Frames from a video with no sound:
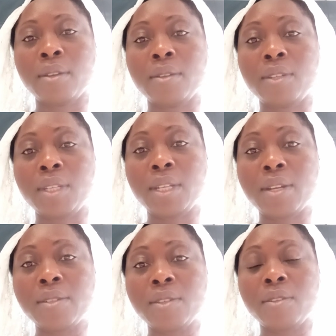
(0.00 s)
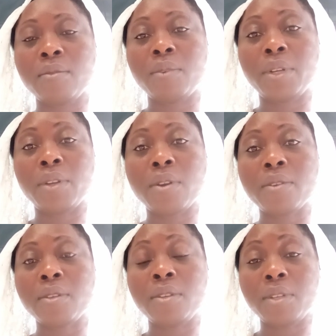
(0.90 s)
sinners will
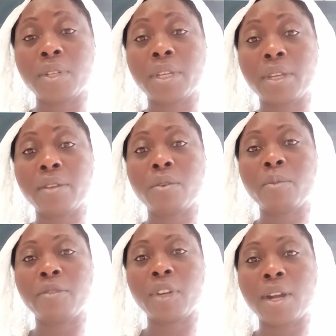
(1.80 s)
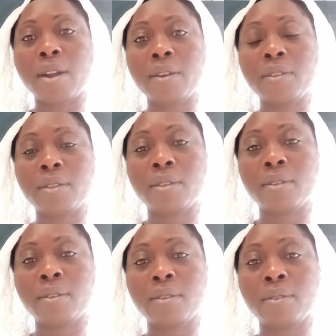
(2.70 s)
not enter the kingdom of God.
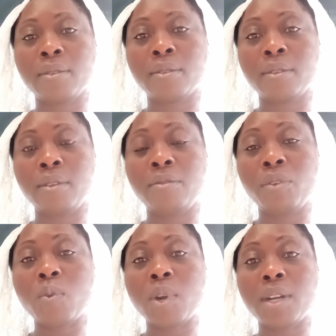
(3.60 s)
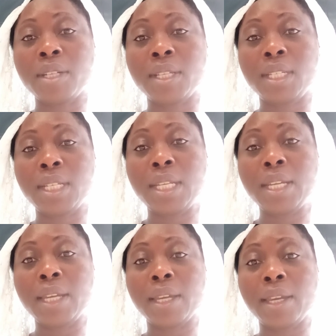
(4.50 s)
If you are
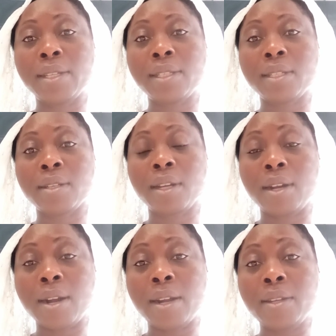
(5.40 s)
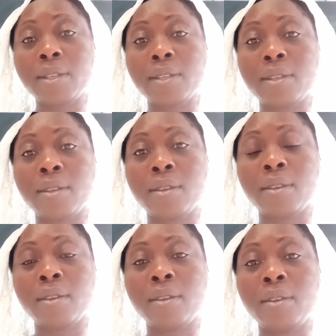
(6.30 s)
sinning against God,
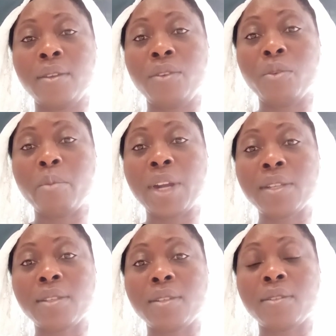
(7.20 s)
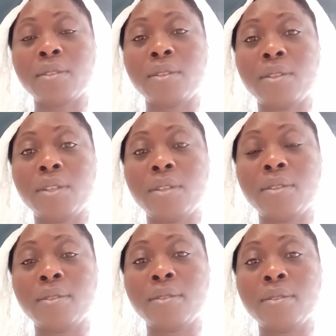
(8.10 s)
you must
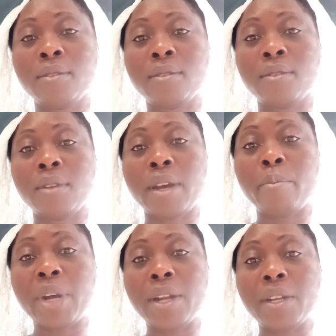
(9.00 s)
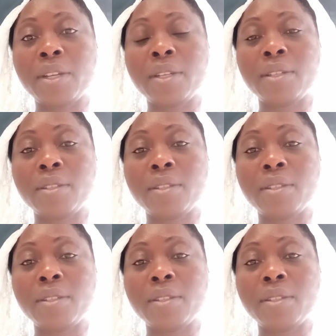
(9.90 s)
abandon